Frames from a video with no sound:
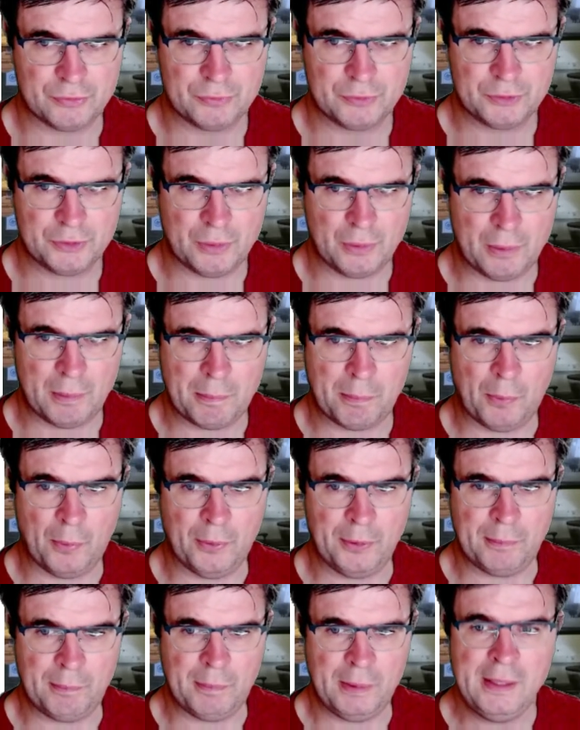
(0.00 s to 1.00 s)
So a
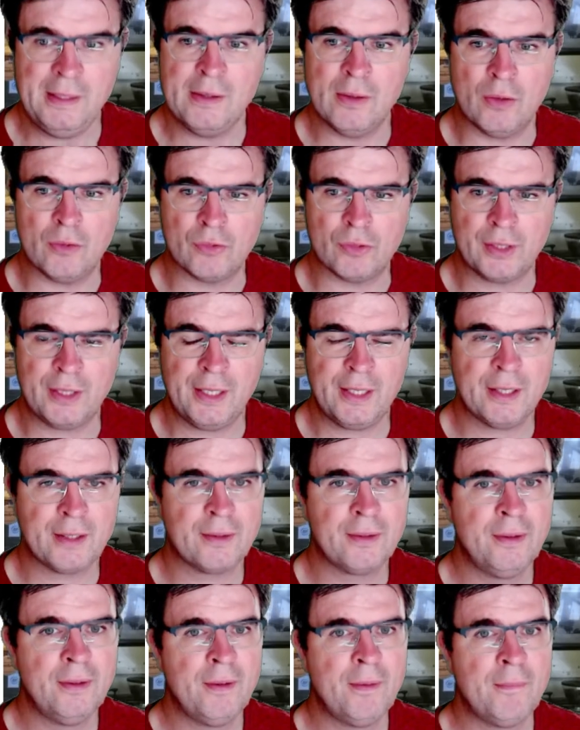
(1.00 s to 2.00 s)
point B over here,
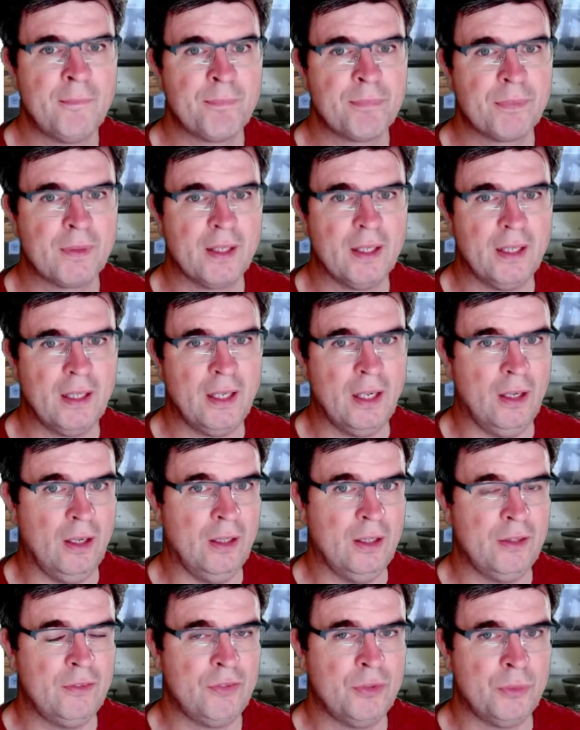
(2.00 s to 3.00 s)

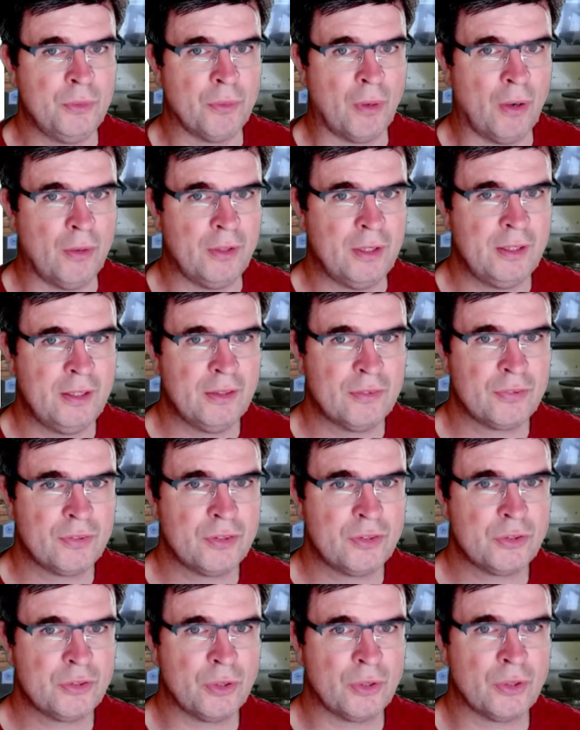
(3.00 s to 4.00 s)
if you draw the
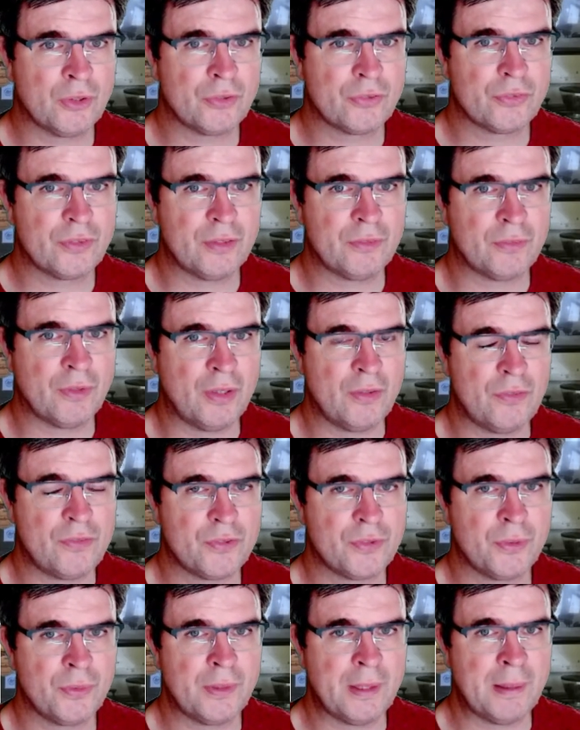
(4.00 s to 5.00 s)
indifference curve that runs
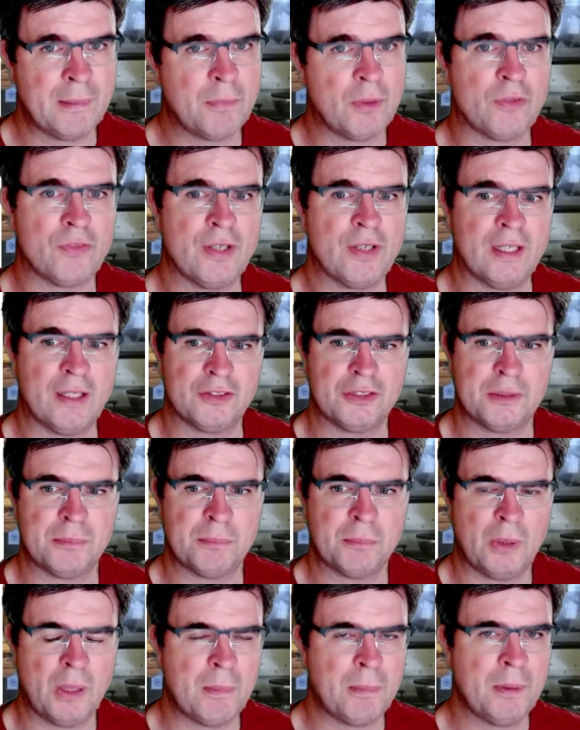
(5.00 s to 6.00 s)
through them of Alice and
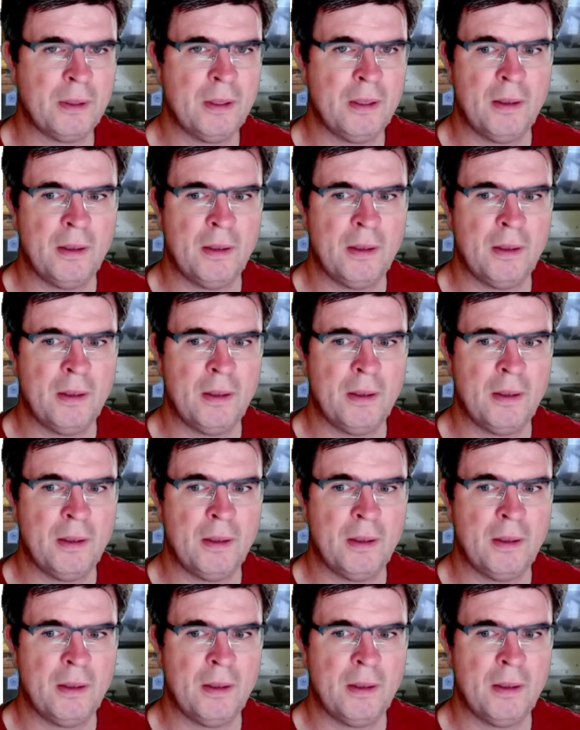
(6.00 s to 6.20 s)
Bob,